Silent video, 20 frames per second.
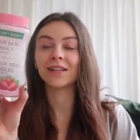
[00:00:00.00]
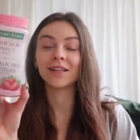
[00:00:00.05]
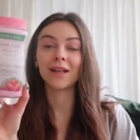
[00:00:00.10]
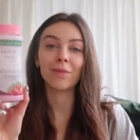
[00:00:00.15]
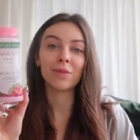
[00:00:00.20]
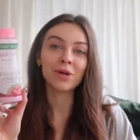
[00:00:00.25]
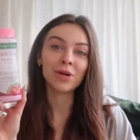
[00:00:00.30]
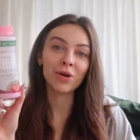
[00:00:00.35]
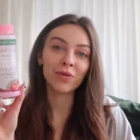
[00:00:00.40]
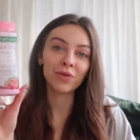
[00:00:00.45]

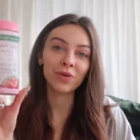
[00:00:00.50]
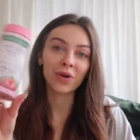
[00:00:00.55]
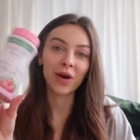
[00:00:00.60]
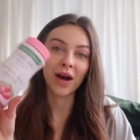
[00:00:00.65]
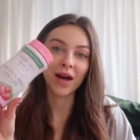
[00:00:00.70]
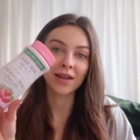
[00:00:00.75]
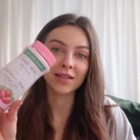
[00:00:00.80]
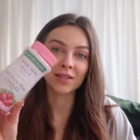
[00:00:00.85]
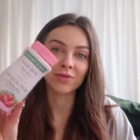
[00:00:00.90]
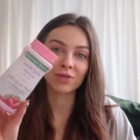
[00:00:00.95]
Let me know if you
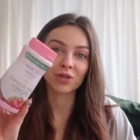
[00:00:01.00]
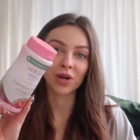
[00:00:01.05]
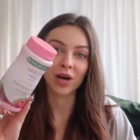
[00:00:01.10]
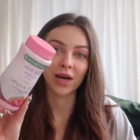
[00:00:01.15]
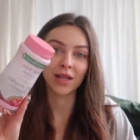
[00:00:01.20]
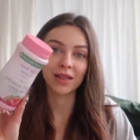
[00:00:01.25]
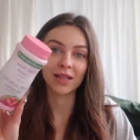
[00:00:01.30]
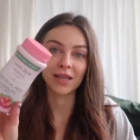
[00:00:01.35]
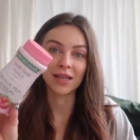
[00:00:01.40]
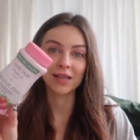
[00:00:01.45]
guys have
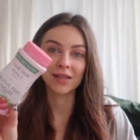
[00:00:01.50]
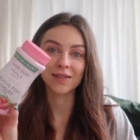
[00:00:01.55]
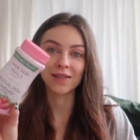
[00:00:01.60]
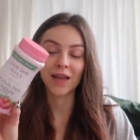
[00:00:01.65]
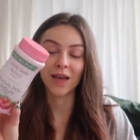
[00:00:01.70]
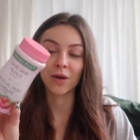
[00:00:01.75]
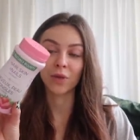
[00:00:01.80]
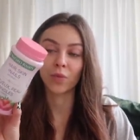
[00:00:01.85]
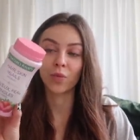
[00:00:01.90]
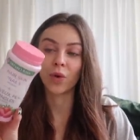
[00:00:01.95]
tried these
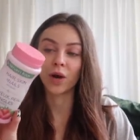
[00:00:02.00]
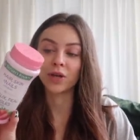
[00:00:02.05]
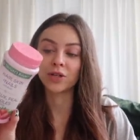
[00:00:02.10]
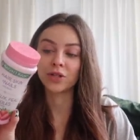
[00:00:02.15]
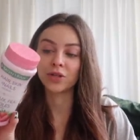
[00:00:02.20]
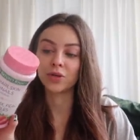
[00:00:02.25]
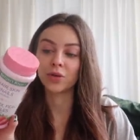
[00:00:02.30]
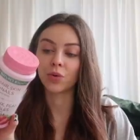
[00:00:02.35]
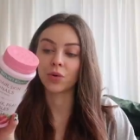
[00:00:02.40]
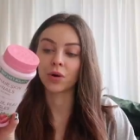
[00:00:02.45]
and
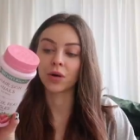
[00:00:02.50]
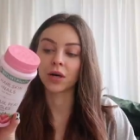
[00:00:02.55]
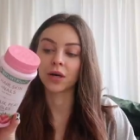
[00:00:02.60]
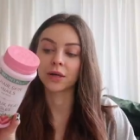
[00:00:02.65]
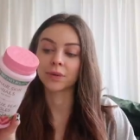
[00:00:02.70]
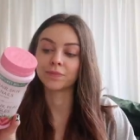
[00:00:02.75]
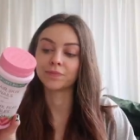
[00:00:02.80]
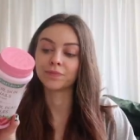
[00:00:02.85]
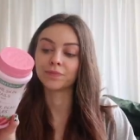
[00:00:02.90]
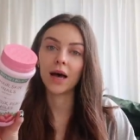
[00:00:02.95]
what
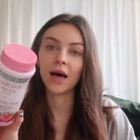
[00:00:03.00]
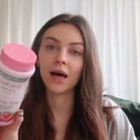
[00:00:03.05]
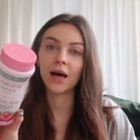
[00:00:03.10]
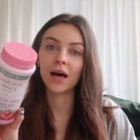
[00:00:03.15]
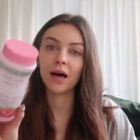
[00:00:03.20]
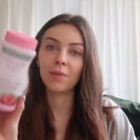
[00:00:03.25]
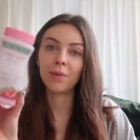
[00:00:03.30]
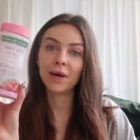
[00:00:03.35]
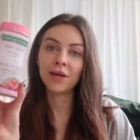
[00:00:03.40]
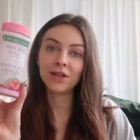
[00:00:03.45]
your
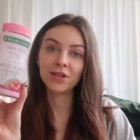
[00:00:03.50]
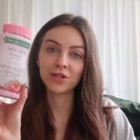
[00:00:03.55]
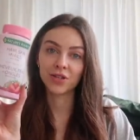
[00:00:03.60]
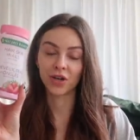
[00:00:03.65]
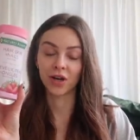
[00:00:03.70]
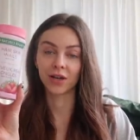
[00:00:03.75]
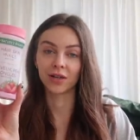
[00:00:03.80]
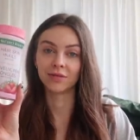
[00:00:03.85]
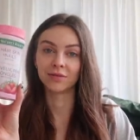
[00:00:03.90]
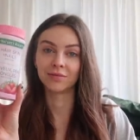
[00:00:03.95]
uh, opinions
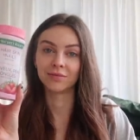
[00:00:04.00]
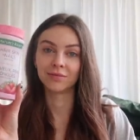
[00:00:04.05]
are